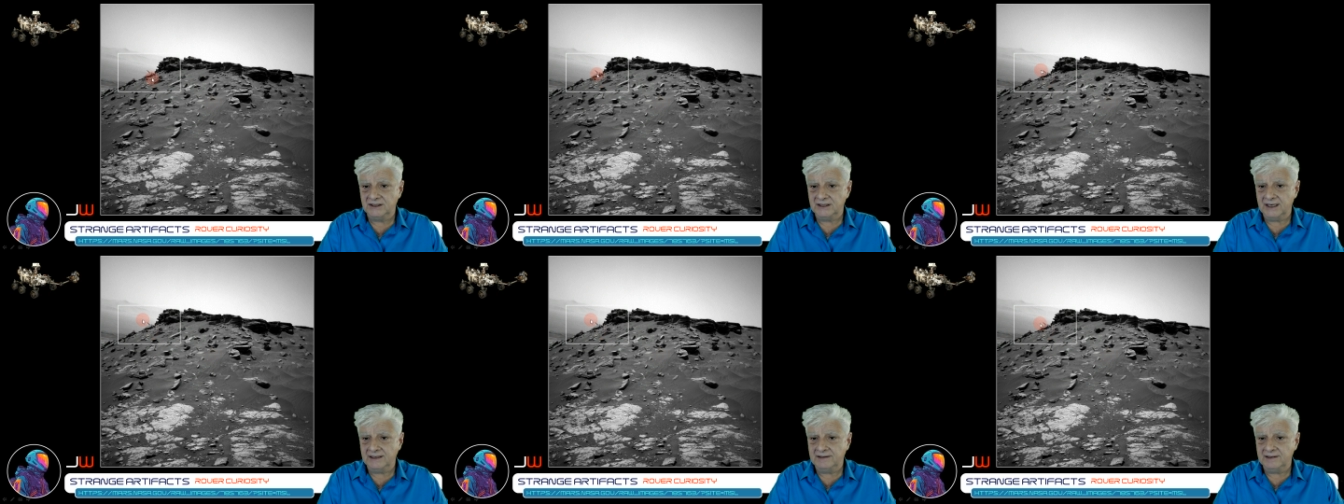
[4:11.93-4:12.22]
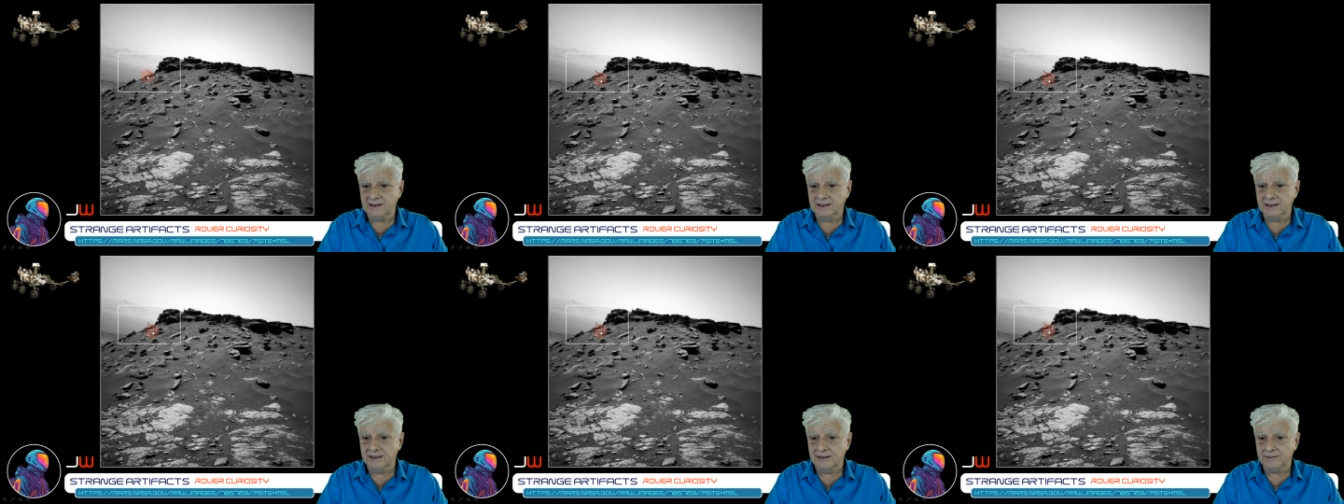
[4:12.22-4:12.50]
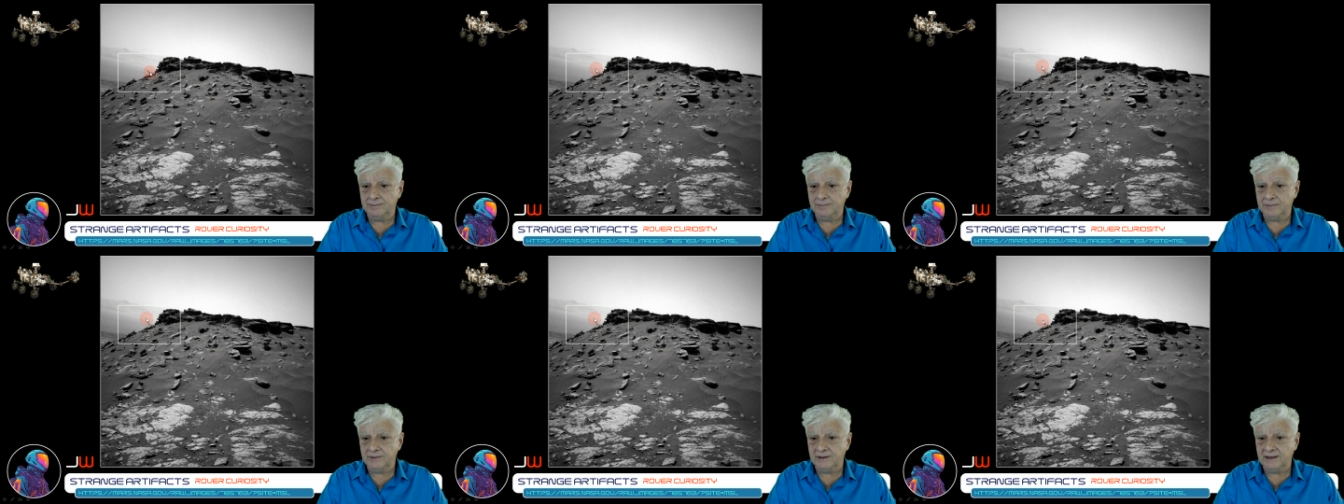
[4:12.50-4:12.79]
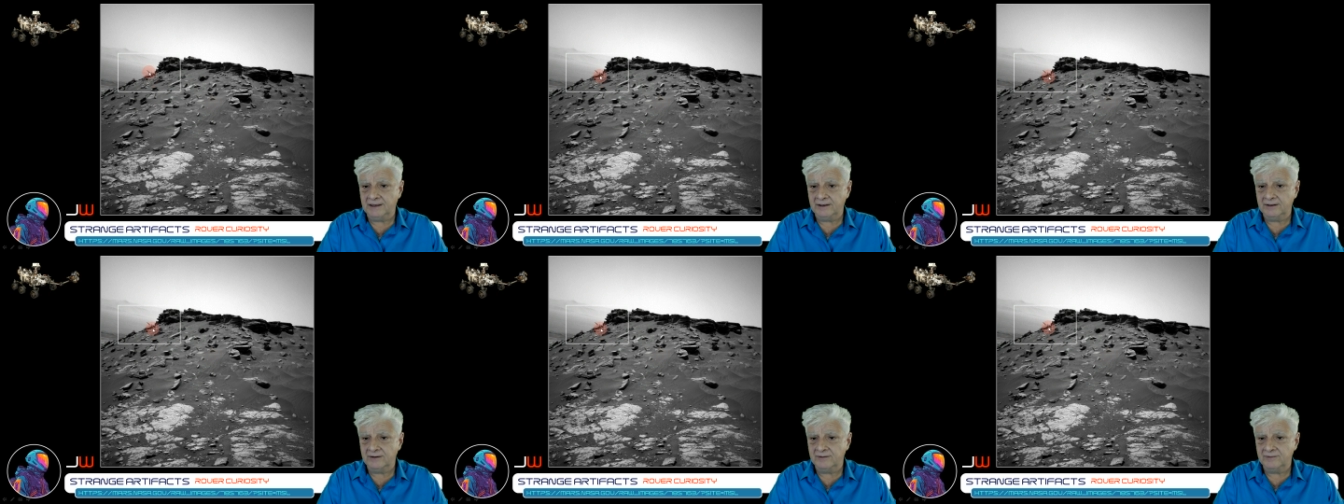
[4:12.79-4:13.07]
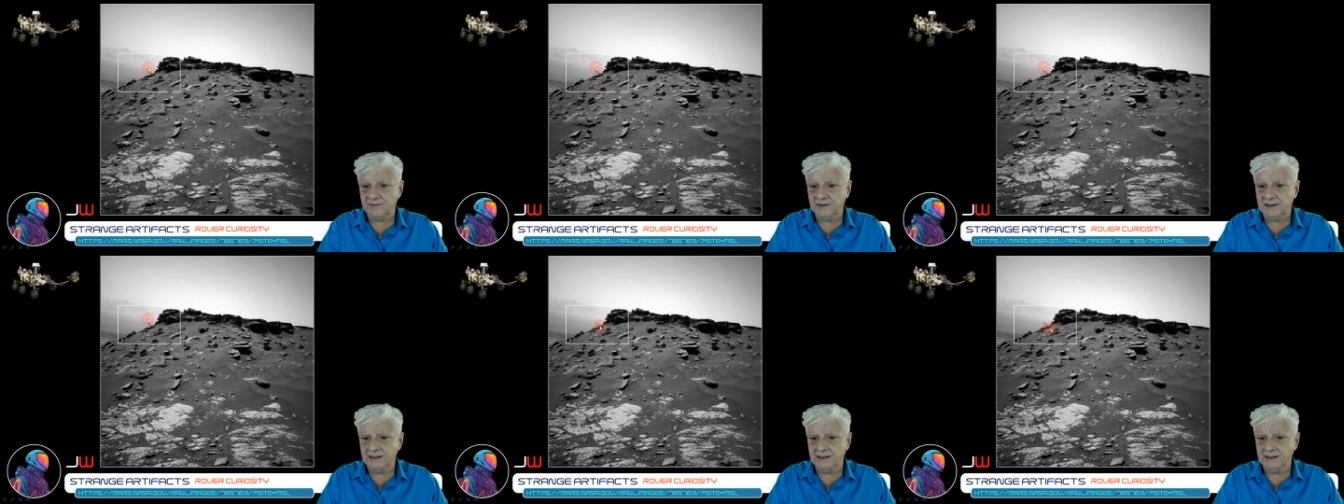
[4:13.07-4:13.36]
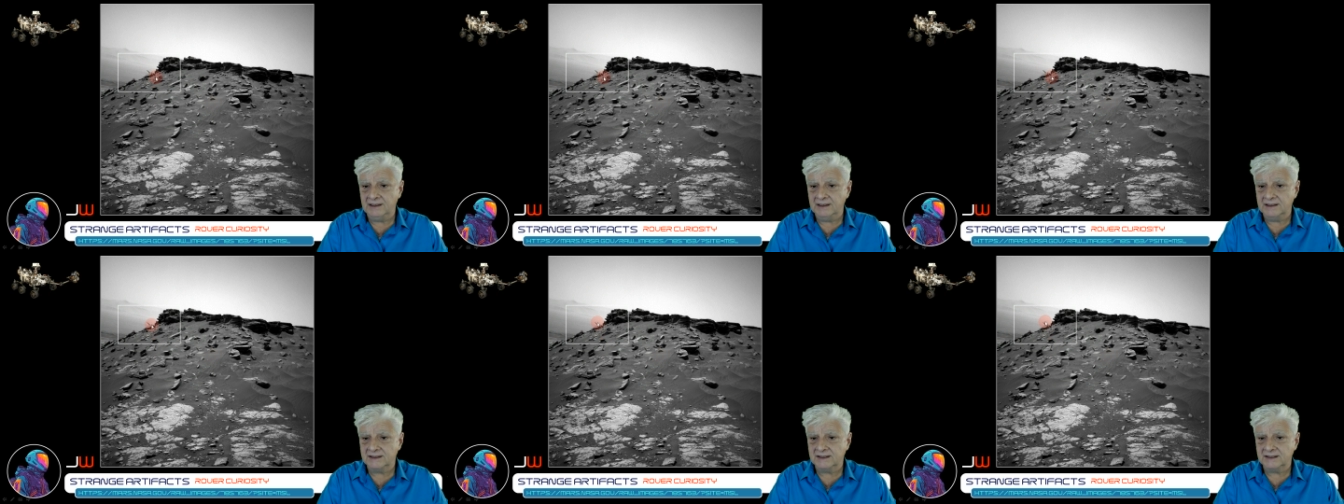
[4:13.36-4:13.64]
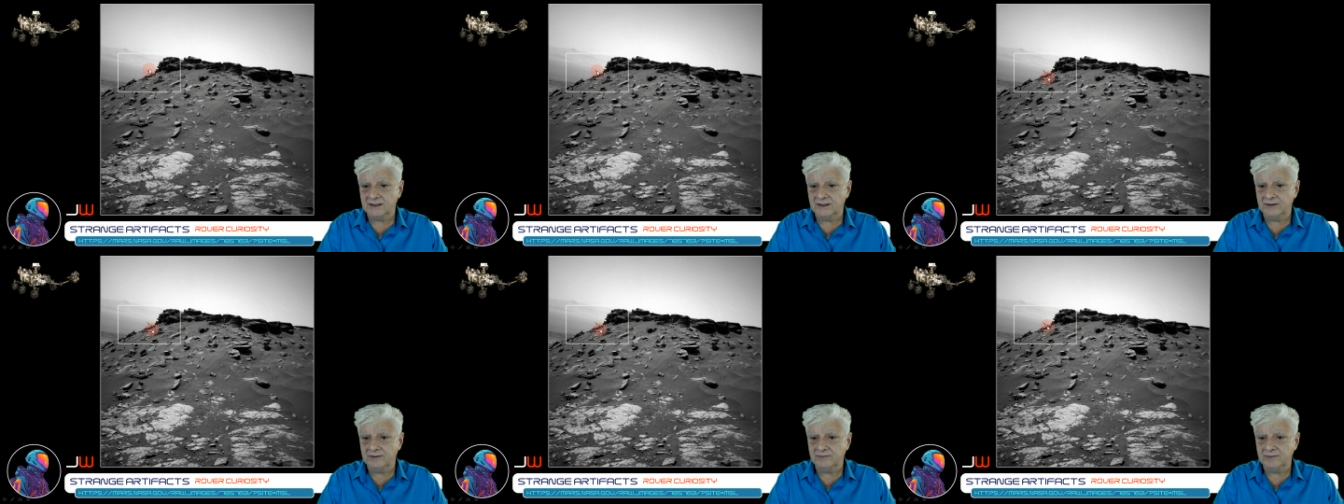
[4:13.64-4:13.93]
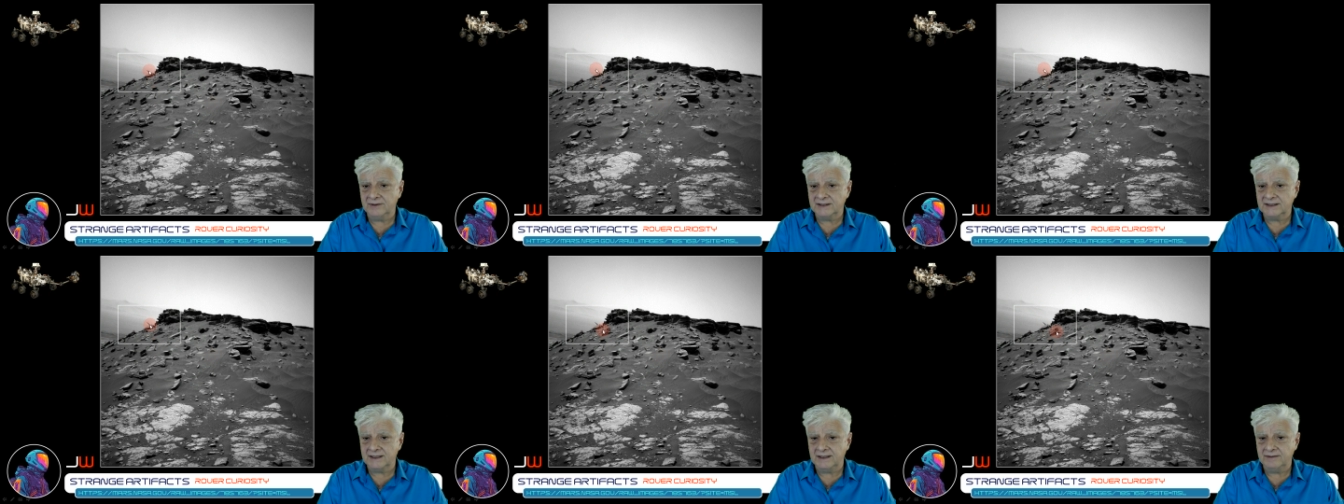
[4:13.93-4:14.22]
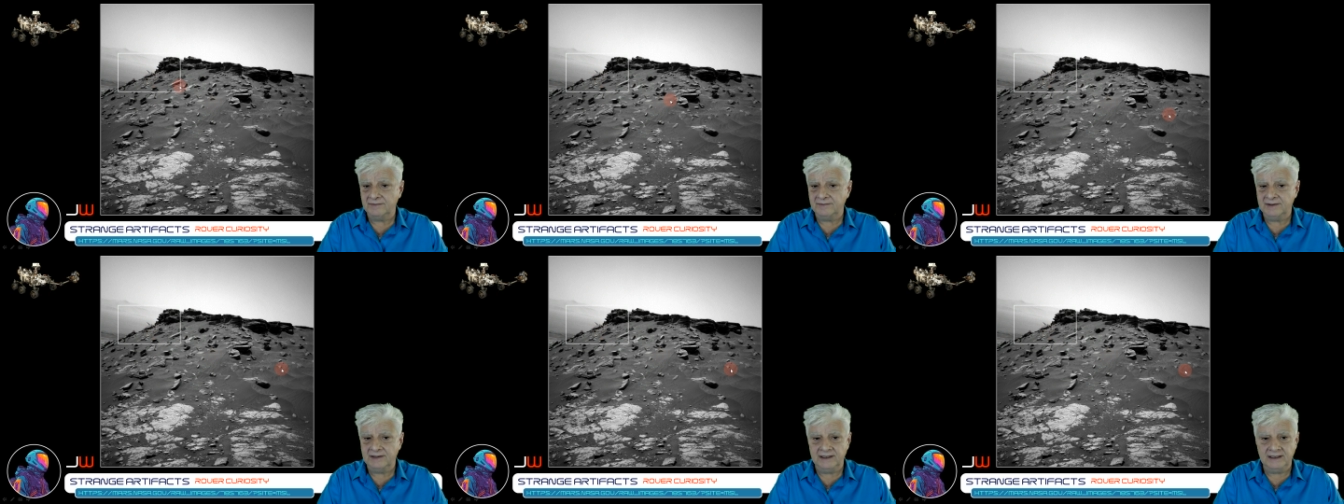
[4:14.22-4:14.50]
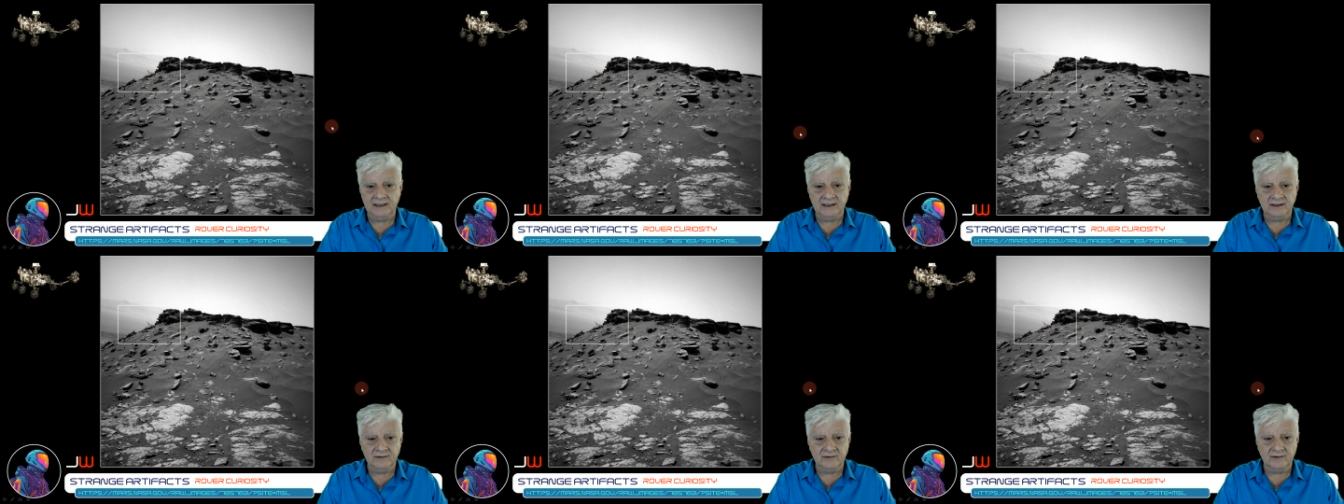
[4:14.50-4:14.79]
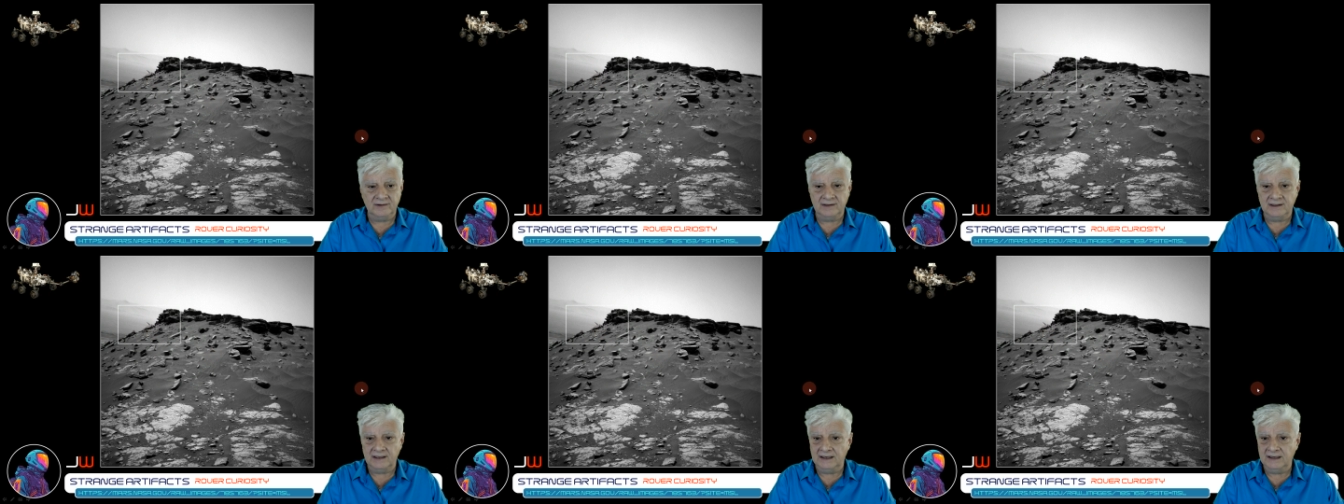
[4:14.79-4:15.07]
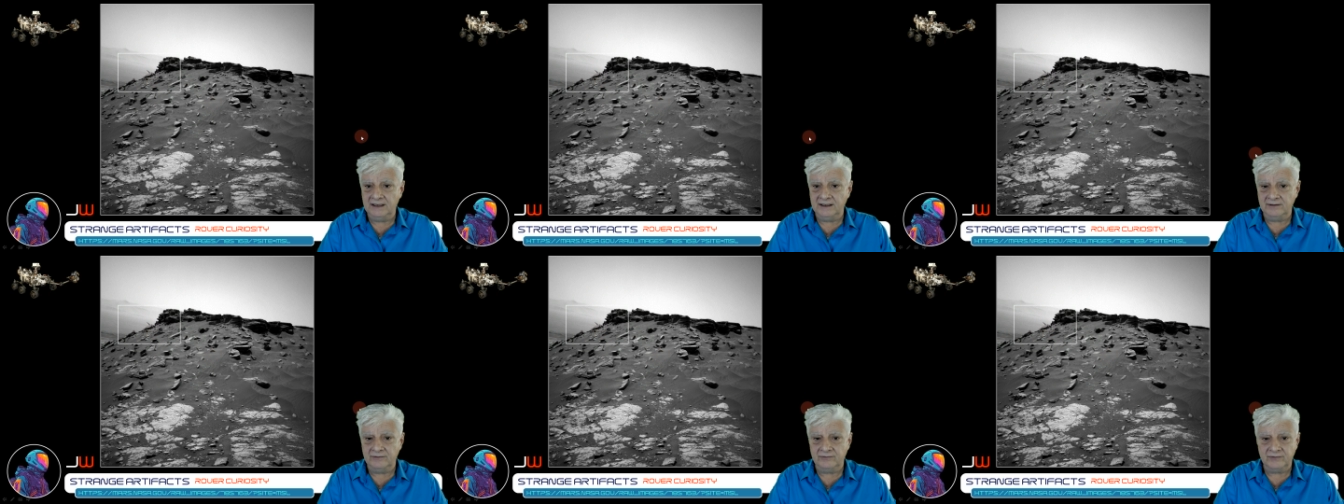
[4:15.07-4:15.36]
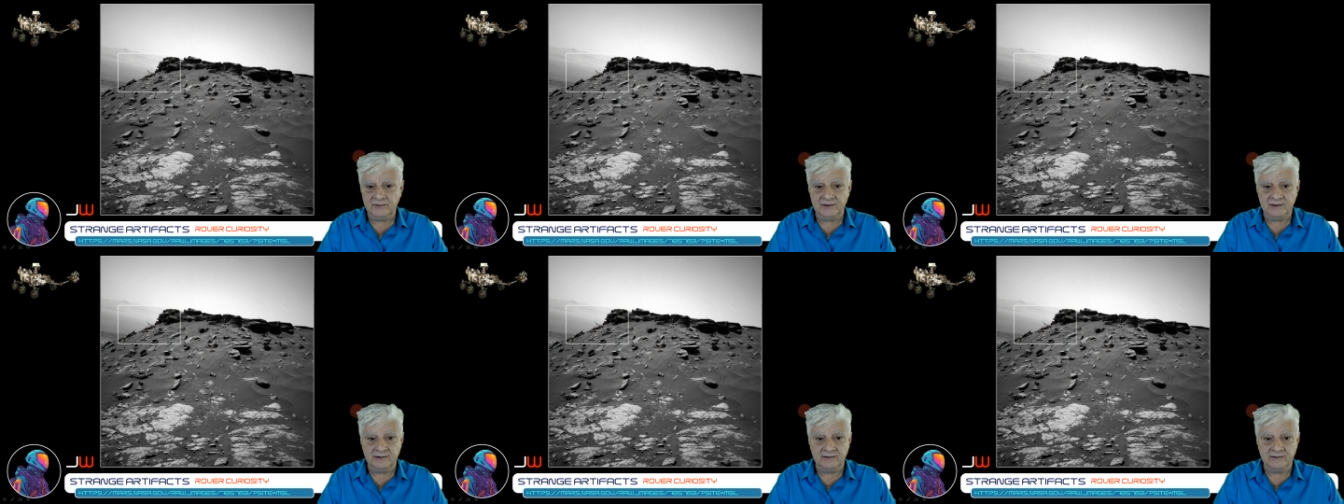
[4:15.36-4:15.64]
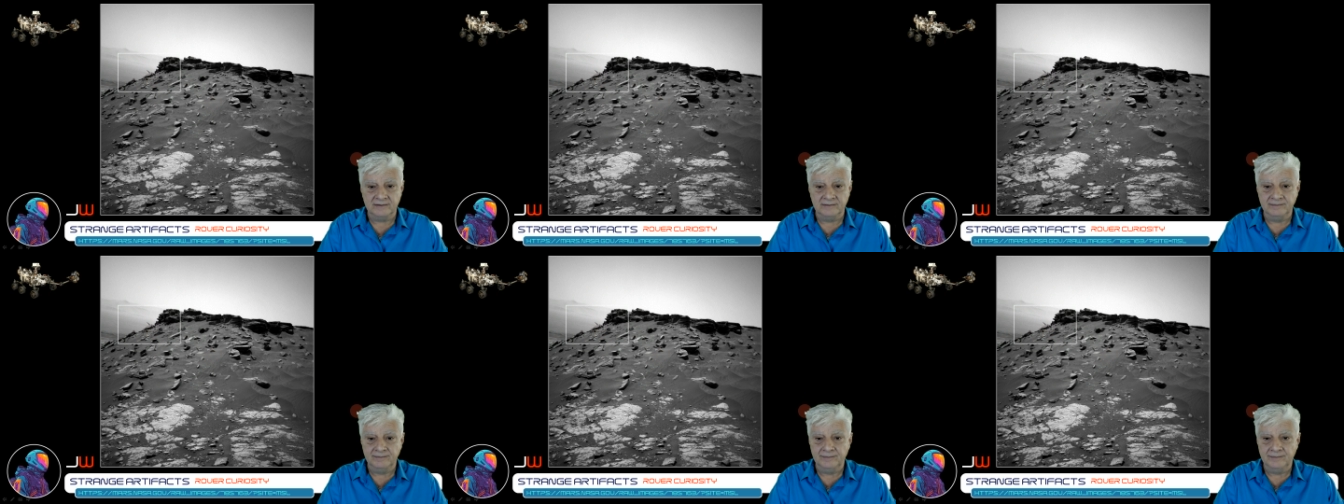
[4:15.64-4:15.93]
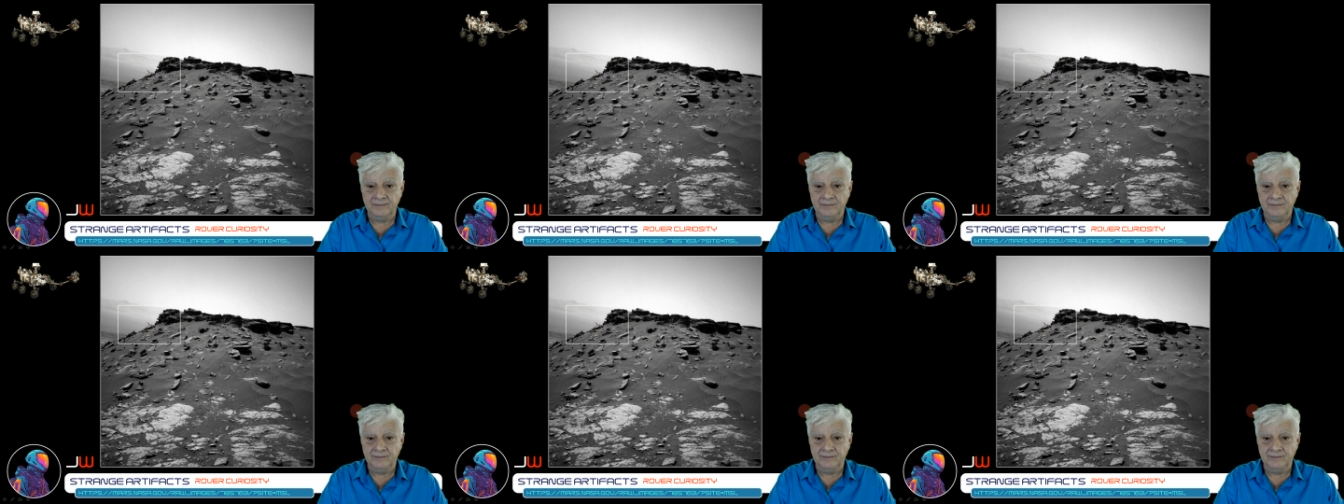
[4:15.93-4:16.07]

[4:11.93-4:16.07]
jutting up out of the surface over there to the left.